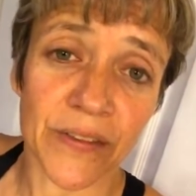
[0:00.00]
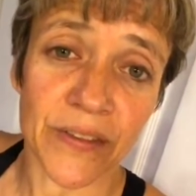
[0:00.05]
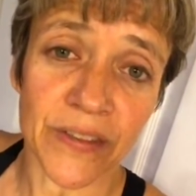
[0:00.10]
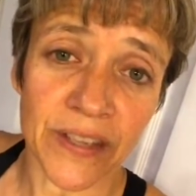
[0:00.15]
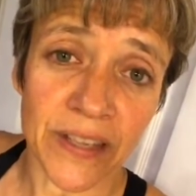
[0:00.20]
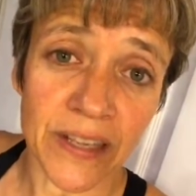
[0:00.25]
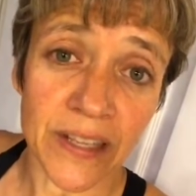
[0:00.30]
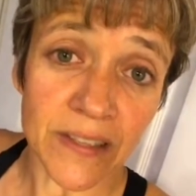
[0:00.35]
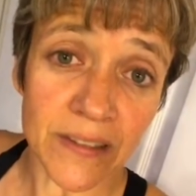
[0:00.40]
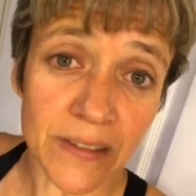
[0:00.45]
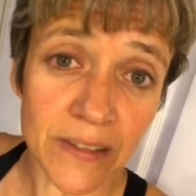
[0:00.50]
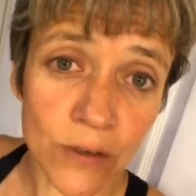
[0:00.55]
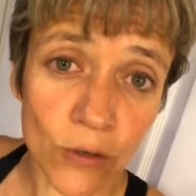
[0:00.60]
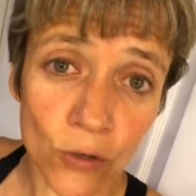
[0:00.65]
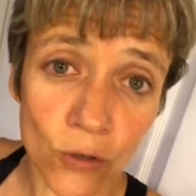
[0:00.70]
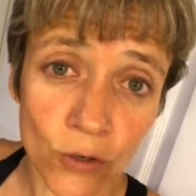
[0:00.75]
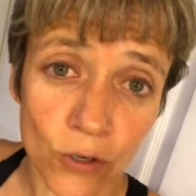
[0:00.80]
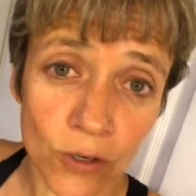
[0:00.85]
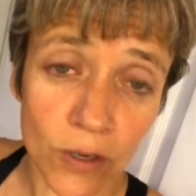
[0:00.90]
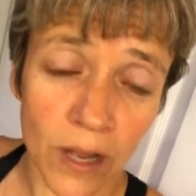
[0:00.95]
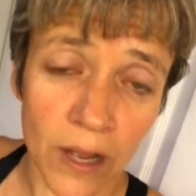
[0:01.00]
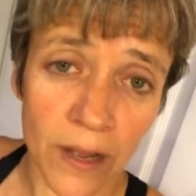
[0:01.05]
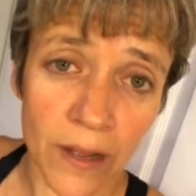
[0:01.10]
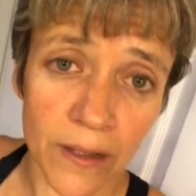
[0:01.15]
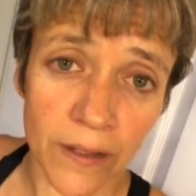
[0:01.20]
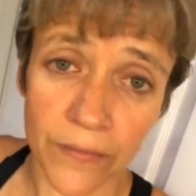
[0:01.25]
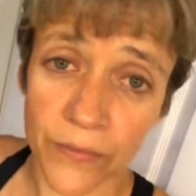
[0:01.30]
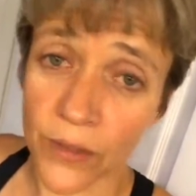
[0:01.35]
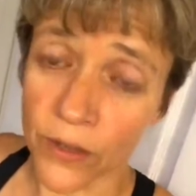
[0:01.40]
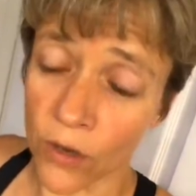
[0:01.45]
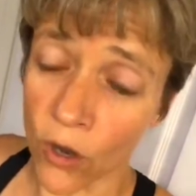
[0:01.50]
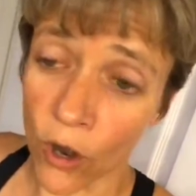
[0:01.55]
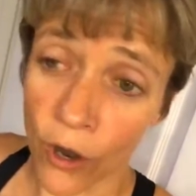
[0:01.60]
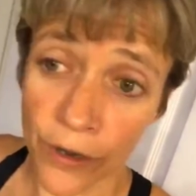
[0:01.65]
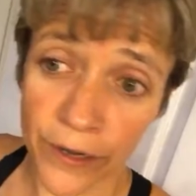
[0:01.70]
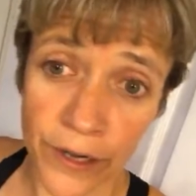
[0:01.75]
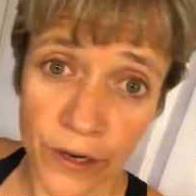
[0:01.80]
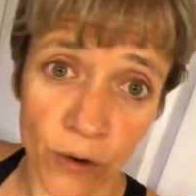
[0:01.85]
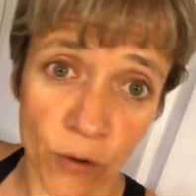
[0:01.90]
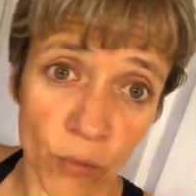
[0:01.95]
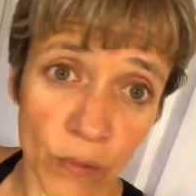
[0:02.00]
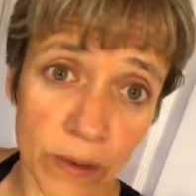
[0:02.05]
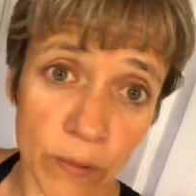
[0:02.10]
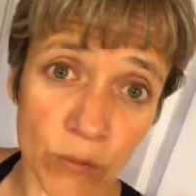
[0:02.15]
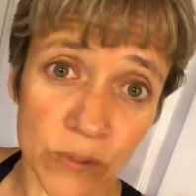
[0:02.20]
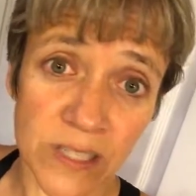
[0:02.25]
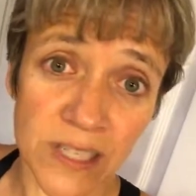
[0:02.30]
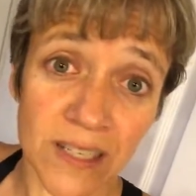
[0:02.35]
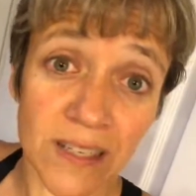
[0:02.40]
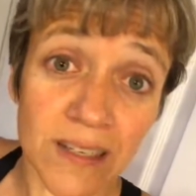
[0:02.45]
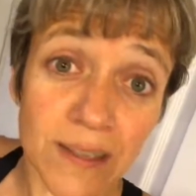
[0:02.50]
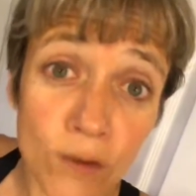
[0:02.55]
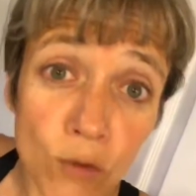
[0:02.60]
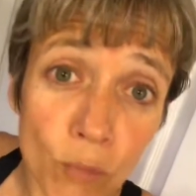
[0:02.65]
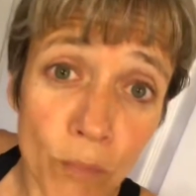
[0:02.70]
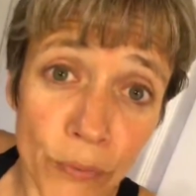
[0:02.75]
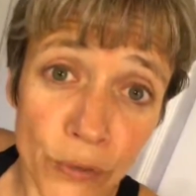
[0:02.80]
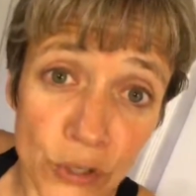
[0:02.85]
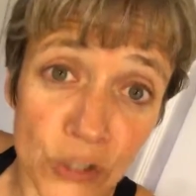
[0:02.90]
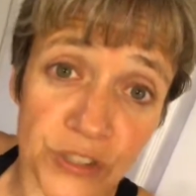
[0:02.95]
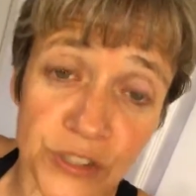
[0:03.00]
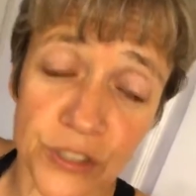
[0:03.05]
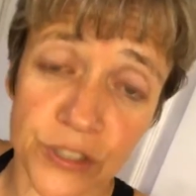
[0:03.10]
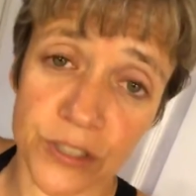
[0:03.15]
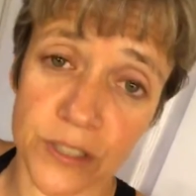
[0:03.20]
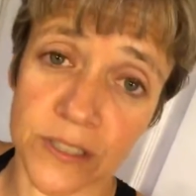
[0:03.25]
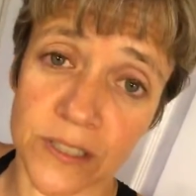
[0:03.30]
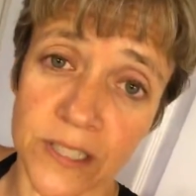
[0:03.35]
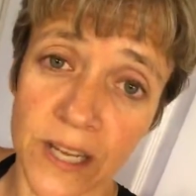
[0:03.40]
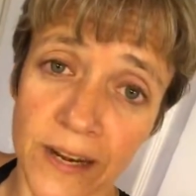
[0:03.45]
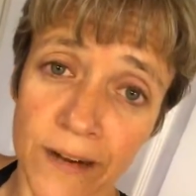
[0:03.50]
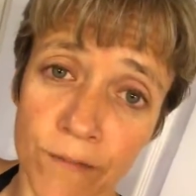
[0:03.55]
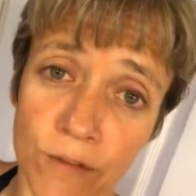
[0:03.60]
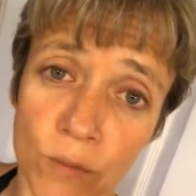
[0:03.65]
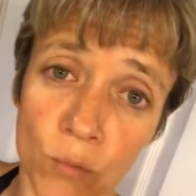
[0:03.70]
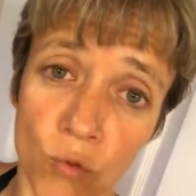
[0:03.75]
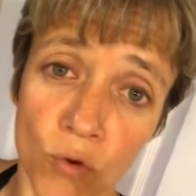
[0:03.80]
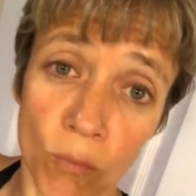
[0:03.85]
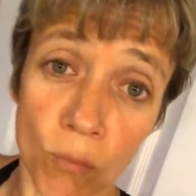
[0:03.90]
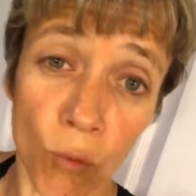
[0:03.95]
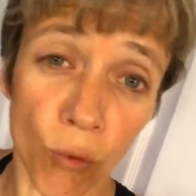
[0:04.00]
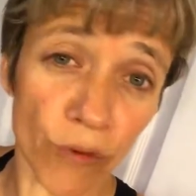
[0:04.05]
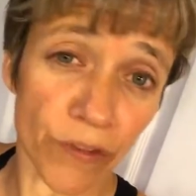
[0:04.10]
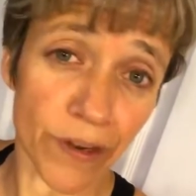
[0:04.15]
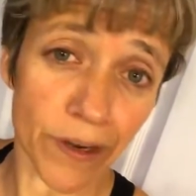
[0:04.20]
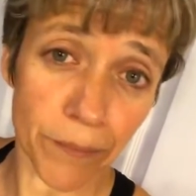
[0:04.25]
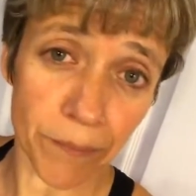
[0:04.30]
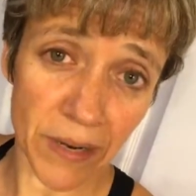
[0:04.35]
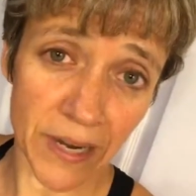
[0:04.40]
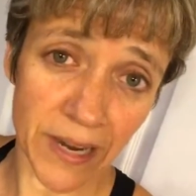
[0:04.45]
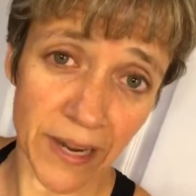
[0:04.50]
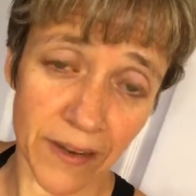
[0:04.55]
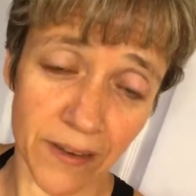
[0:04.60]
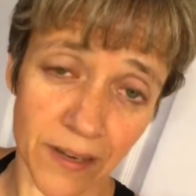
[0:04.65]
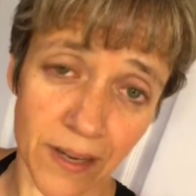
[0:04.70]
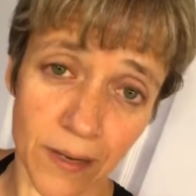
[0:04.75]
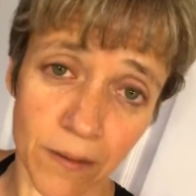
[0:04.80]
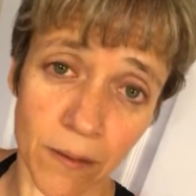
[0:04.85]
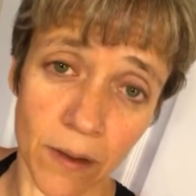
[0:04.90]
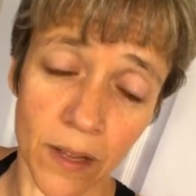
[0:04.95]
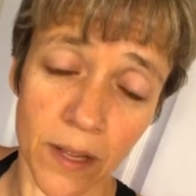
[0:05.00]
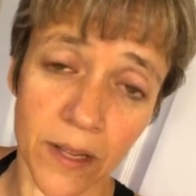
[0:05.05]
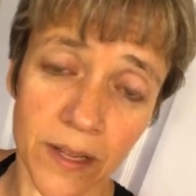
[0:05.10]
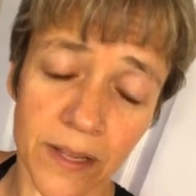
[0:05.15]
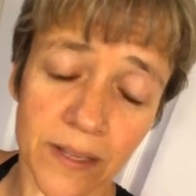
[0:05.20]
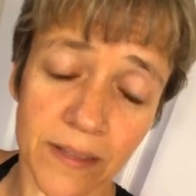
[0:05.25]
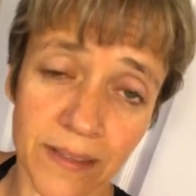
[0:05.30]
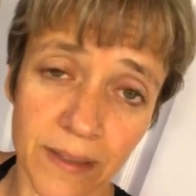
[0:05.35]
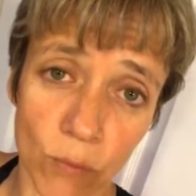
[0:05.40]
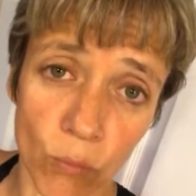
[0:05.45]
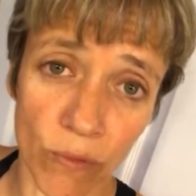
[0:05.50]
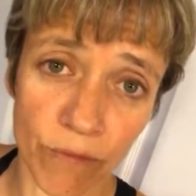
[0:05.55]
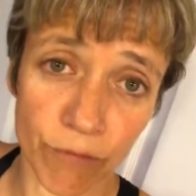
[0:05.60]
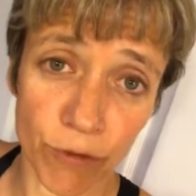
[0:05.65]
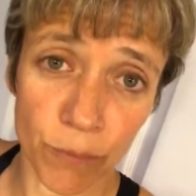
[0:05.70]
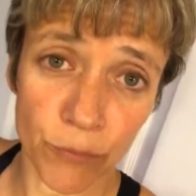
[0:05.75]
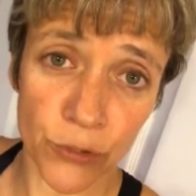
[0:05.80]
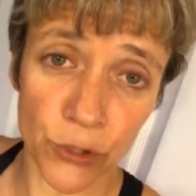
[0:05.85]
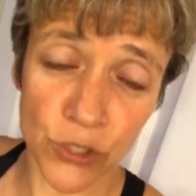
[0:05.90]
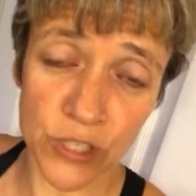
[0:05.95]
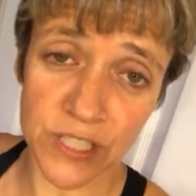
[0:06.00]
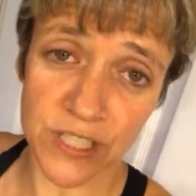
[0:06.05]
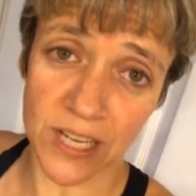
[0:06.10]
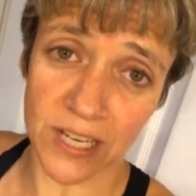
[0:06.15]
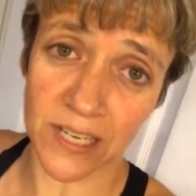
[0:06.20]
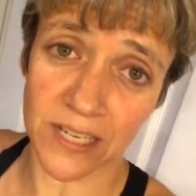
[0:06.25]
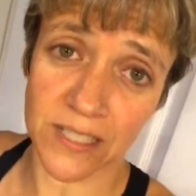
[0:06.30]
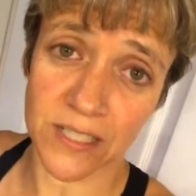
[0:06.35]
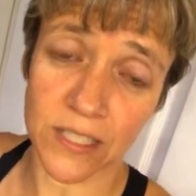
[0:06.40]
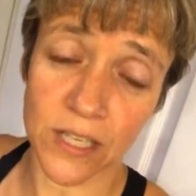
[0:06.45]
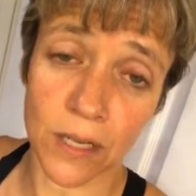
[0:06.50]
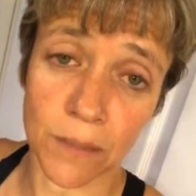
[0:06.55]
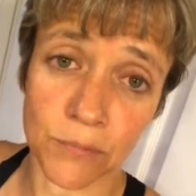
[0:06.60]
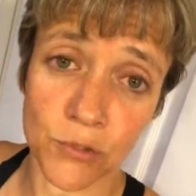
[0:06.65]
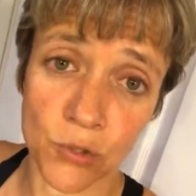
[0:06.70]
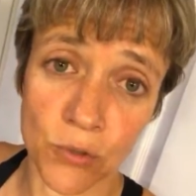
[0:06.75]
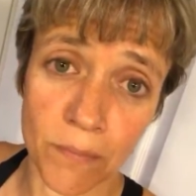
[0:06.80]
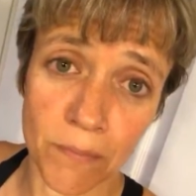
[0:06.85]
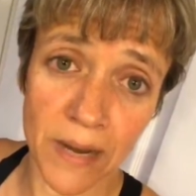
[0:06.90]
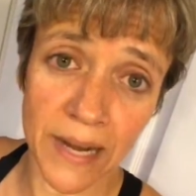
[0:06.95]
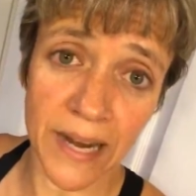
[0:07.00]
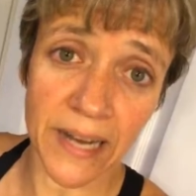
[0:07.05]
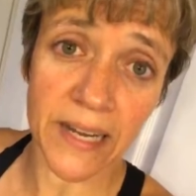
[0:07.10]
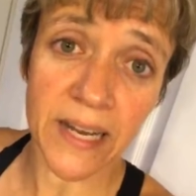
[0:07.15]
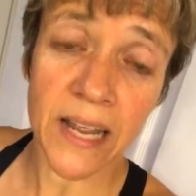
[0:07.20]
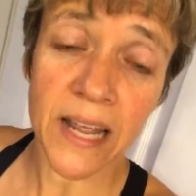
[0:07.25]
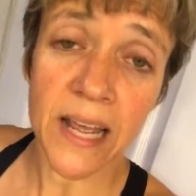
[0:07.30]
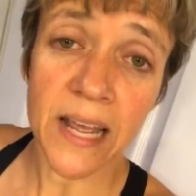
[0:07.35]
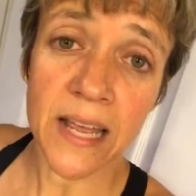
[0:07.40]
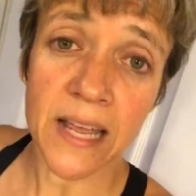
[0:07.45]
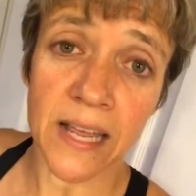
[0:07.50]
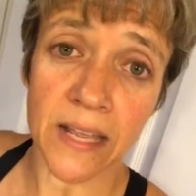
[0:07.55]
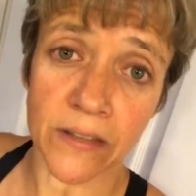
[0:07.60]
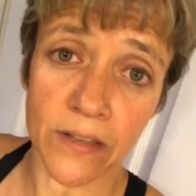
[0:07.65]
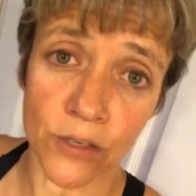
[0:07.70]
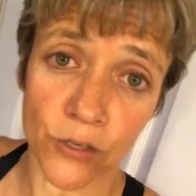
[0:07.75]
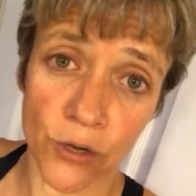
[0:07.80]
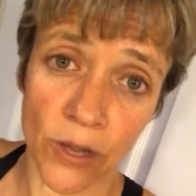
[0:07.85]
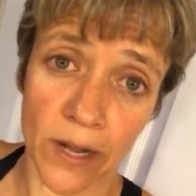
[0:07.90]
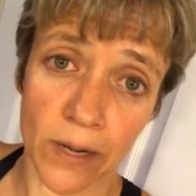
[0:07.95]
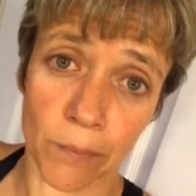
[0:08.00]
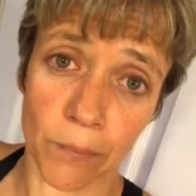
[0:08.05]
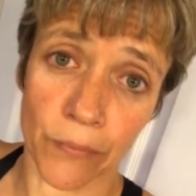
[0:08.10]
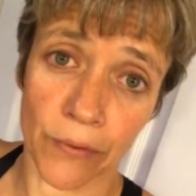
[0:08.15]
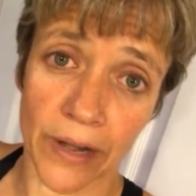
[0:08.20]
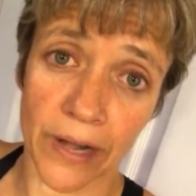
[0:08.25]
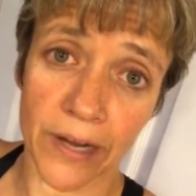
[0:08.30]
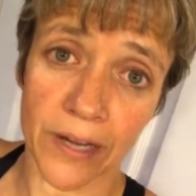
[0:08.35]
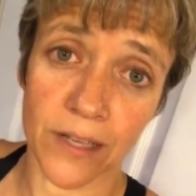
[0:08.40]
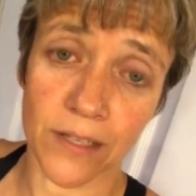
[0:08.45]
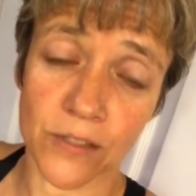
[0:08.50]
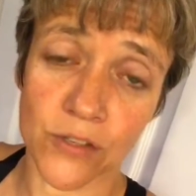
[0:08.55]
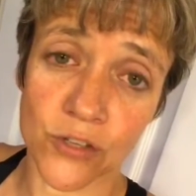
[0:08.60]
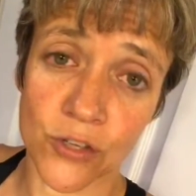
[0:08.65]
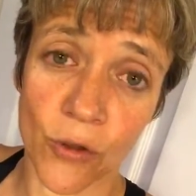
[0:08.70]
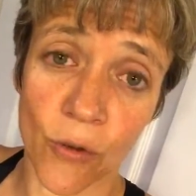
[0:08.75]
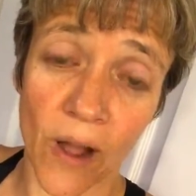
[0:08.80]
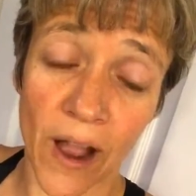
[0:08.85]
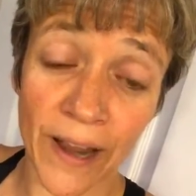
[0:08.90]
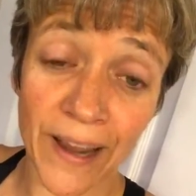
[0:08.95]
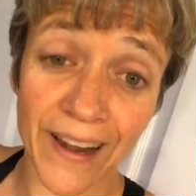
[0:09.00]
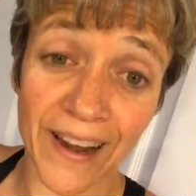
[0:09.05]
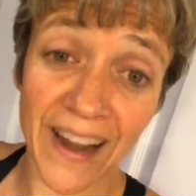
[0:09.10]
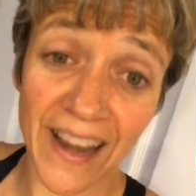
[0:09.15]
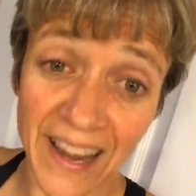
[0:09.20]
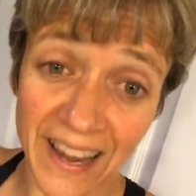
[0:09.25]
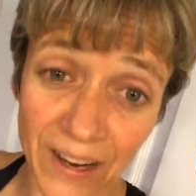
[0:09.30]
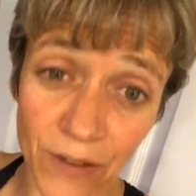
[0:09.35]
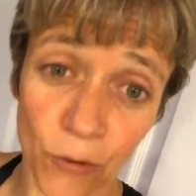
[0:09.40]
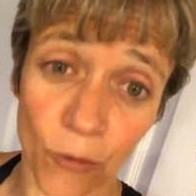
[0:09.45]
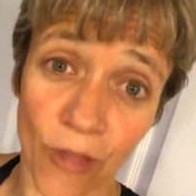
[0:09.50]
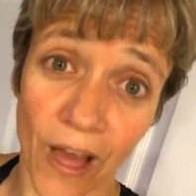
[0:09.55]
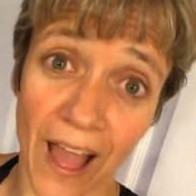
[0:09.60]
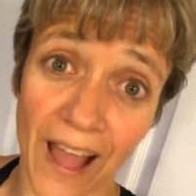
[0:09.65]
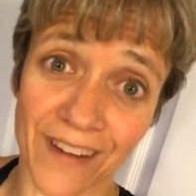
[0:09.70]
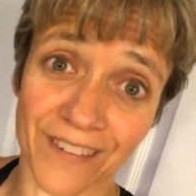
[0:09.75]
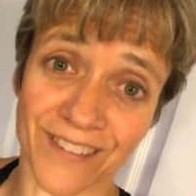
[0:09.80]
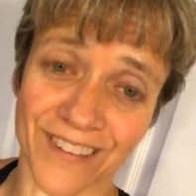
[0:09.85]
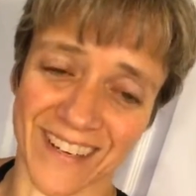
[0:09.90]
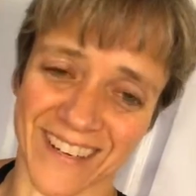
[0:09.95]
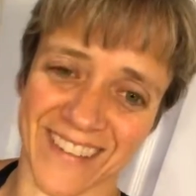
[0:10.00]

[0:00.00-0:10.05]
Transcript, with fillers: The little, uh, the cardio, it was in a little burst. None of them were more than a minute. And they went from 30 seconds up to a minute and then you had a break. So I can handle that.